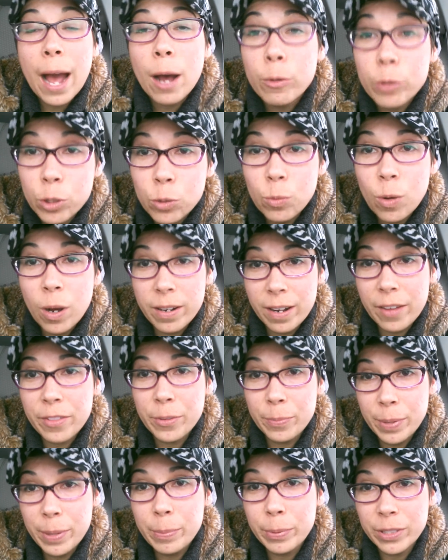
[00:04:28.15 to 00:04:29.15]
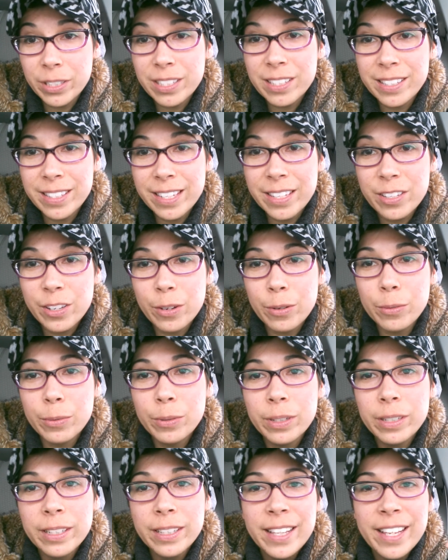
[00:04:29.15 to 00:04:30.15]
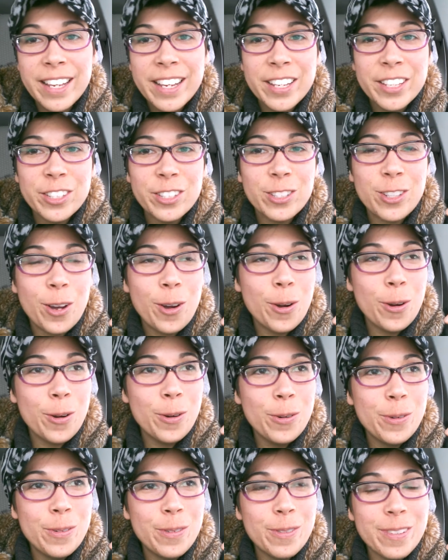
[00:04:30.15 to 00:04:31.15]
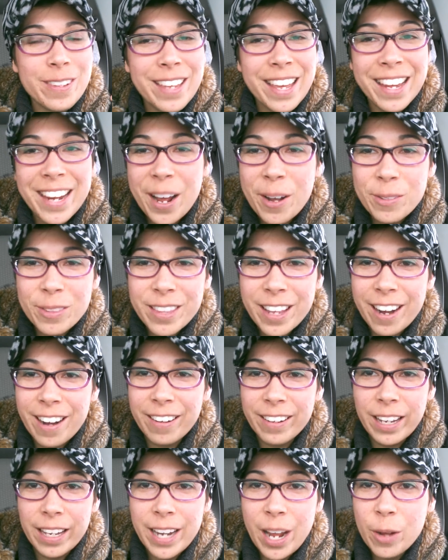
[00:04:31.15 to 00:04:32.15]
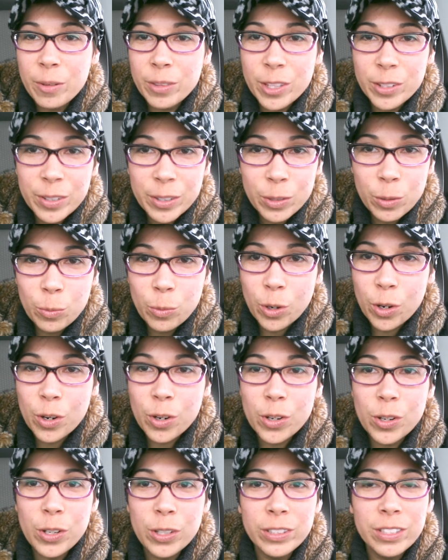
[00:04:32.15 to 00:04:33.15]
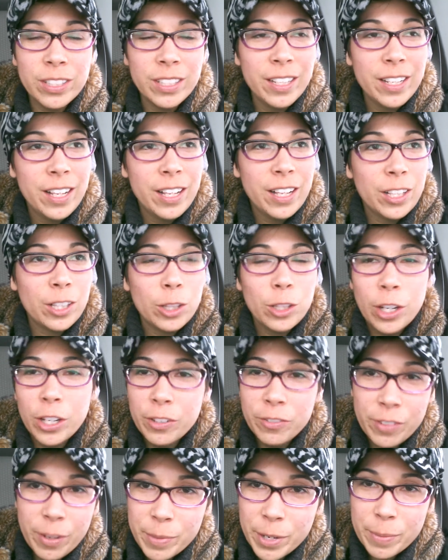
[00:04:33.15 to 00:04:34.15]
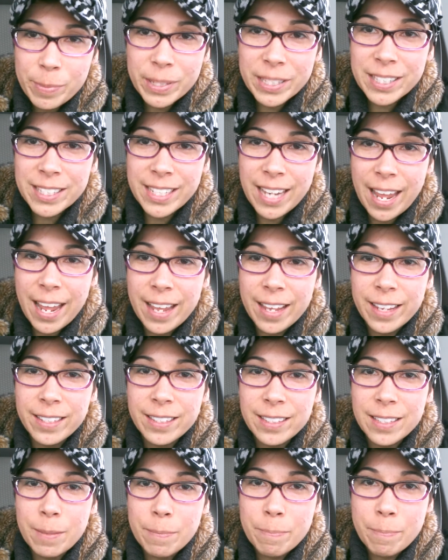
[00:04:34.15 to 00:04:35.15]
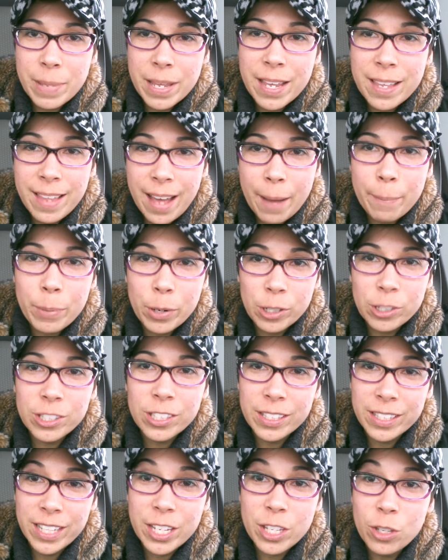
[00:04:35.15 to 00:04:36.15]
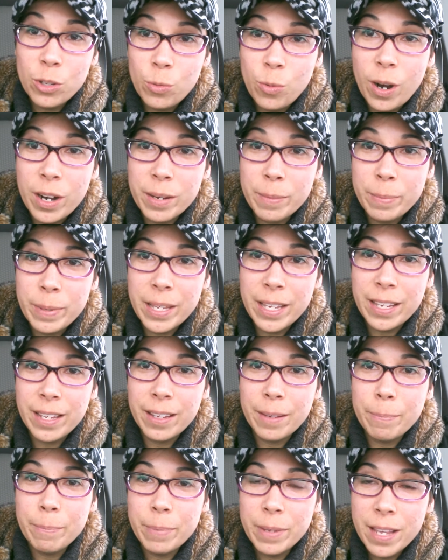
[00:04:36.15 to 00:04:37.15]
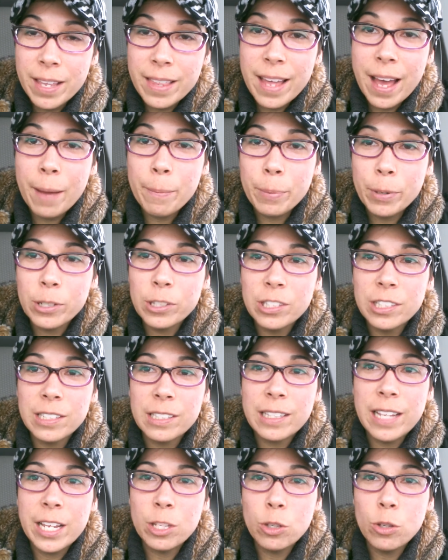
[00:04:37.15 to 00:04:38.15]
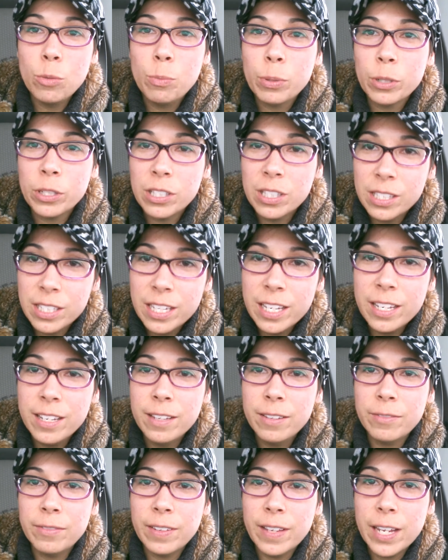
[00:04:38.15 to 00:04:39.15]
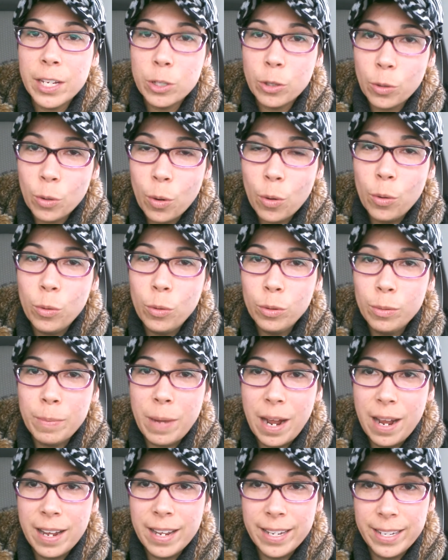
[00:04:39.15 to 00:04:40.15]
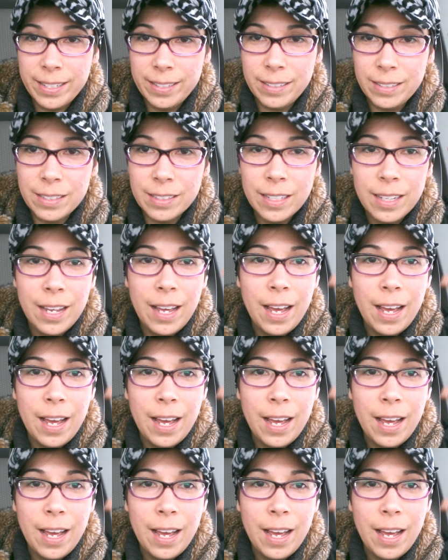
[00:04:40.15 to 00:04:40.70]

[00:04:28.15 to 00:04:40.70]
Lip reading: you want other people to see you. So get out there in the world. Learn from your mistakes. Be that person that you want to be. Be that person that you perceive in your own mind